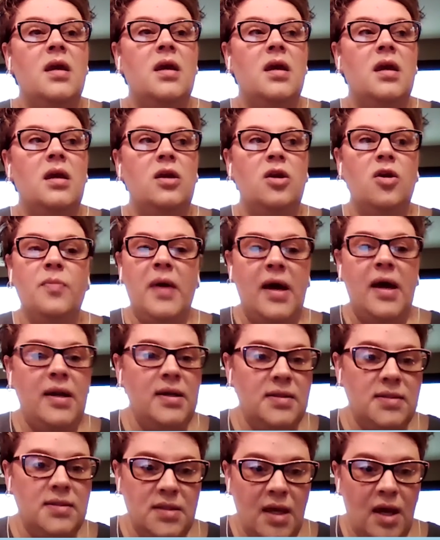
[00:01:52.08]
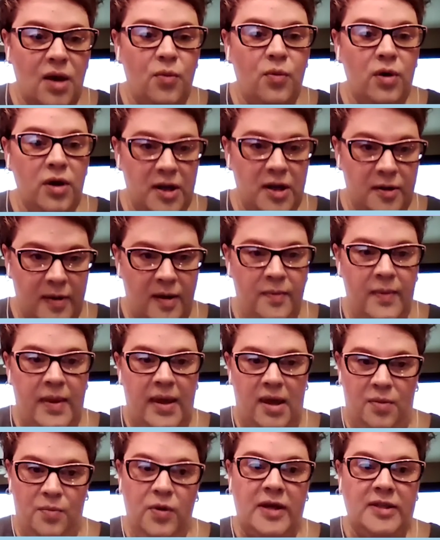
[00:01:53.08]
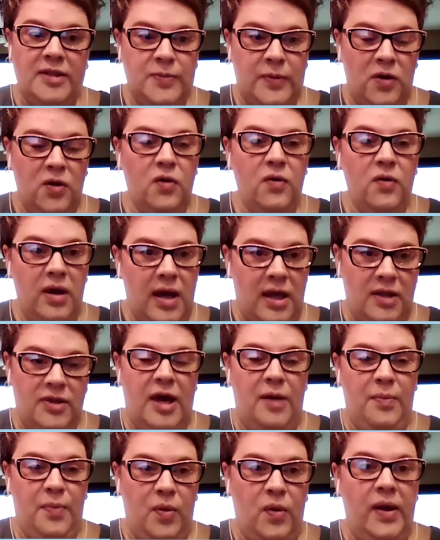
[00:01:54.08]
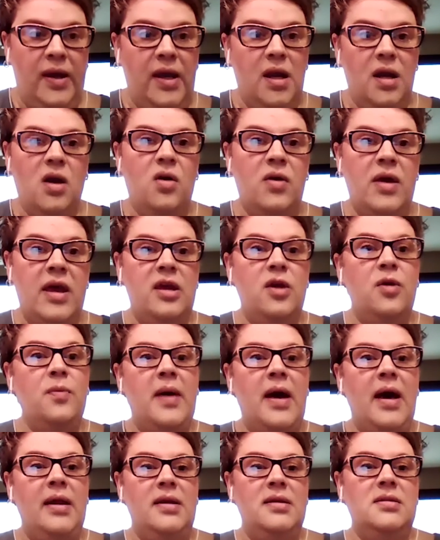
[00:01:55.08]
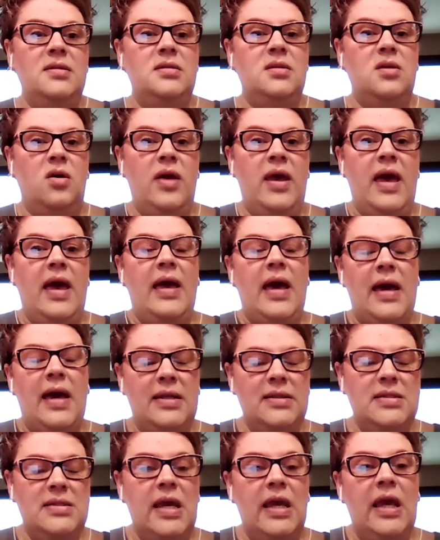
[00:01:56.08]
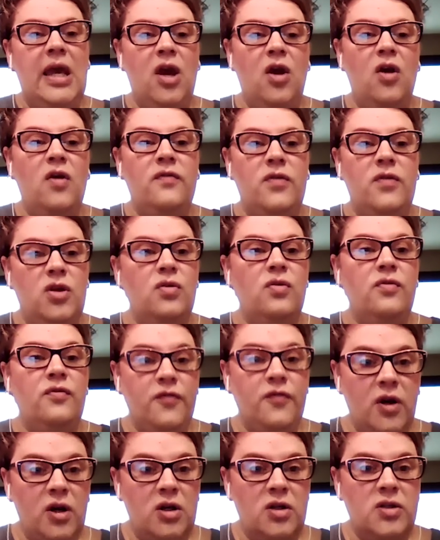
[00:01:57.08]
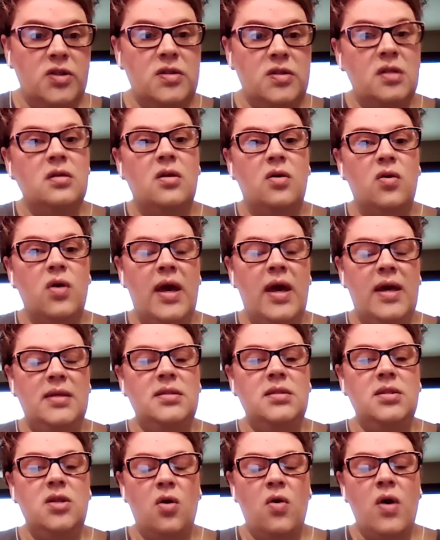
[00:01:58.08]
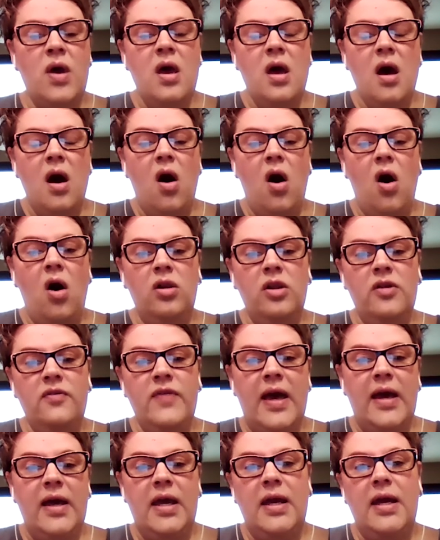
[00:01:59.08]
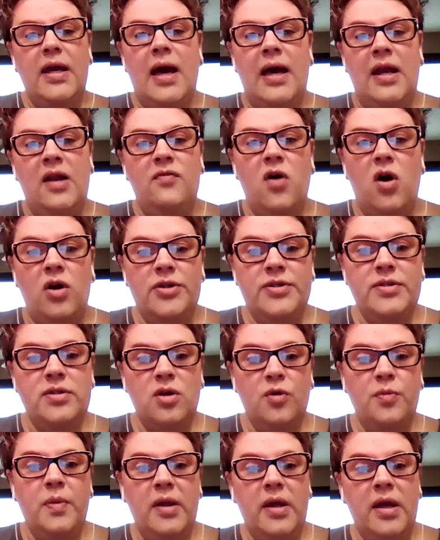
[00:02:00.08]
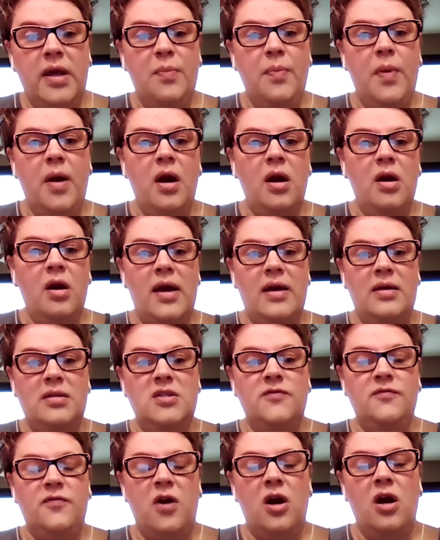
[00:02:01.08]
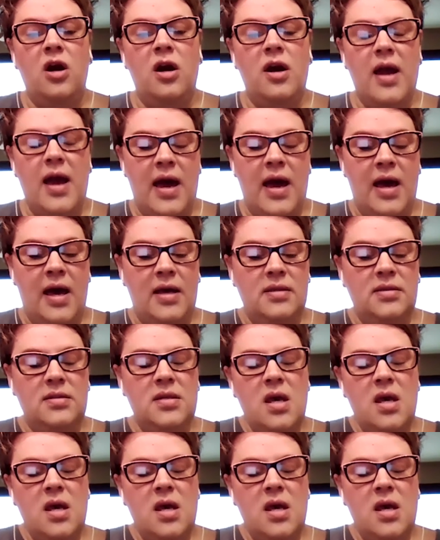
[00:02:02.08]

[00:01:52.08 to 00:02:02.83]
your body is not worried about making breast milk at that point. Okay, your body's, okay, I got to take care of you first. Okay, so all of that can kind of also play a part as far as